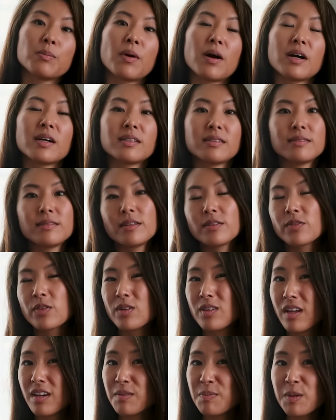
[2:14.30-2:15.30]
but for
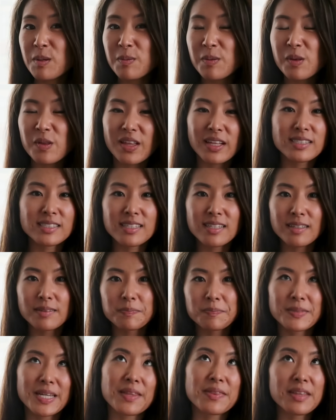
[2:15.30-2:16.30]
a lot of people, that's
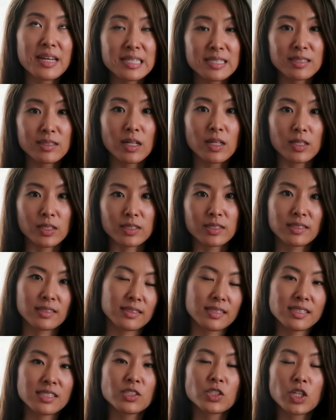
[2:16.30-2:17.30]
like $10,000.
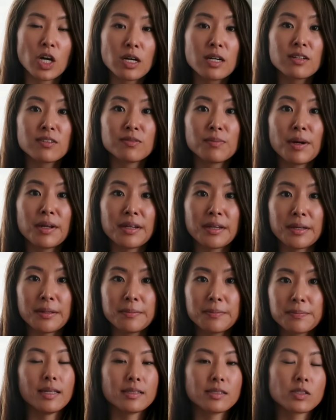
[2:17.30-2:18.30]
It's a chunk of money.
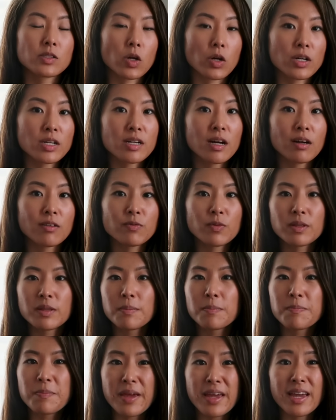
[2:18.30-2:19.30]
And starting off with a
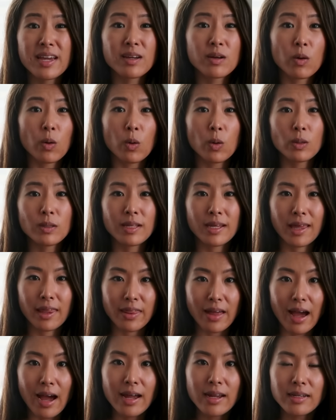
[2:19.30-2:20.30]
big goal like
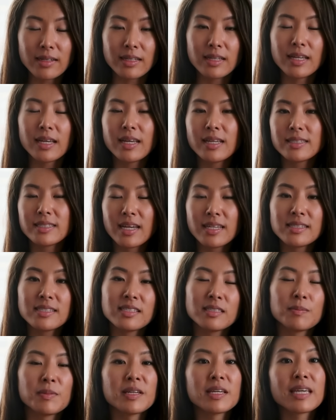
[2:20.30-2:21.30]
that tends
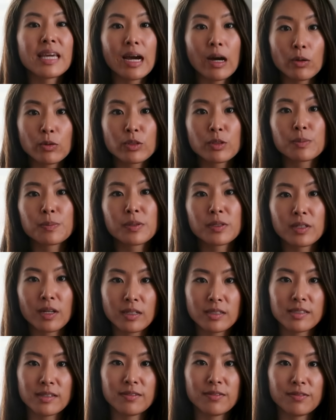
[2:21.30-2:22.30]
to be
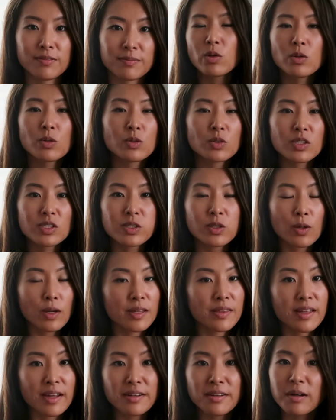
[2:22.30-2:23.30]
counterproductive. So you just look
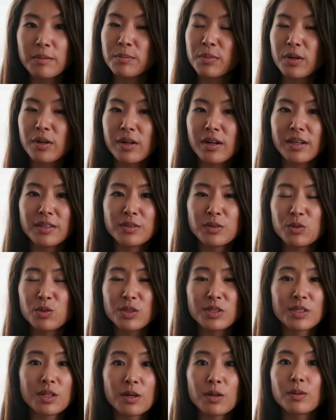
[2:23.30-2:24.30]
at that number and you
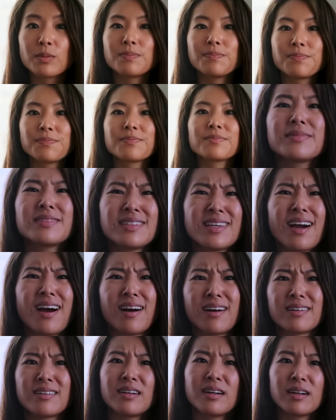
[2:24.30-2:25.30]
just go,
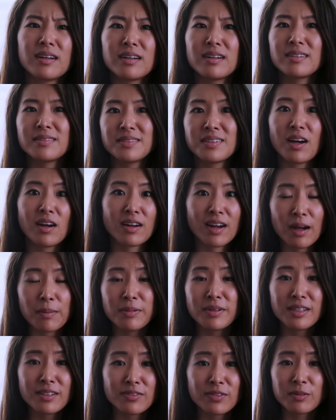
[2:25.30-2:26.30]
yeah, not
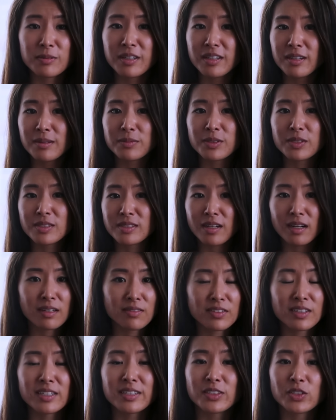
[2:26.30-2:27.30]
happening for me. I'm just not
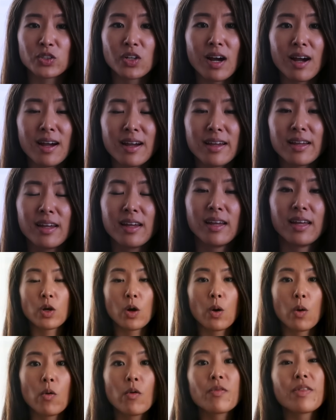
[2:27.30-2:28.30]
even gonna try.
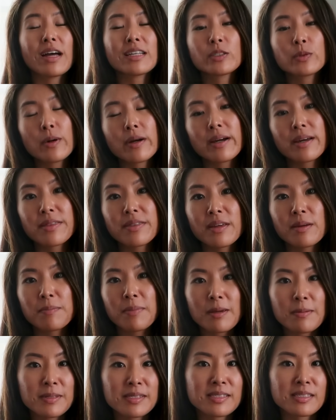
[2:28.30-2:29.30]
So that's why I think
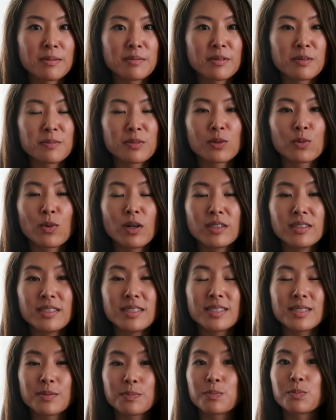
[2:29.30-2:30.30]
baby step number 1
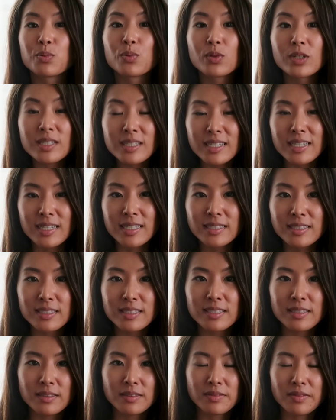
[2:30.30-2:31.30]
is brilliant,
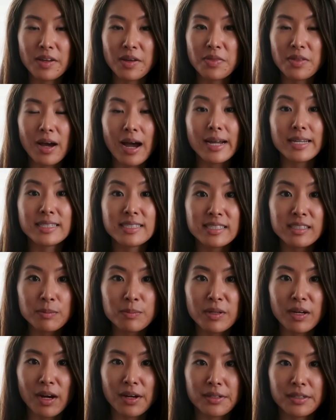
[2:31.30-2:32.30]
like the idea
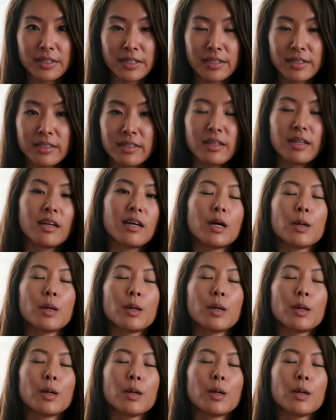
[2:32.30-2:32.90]
behind it,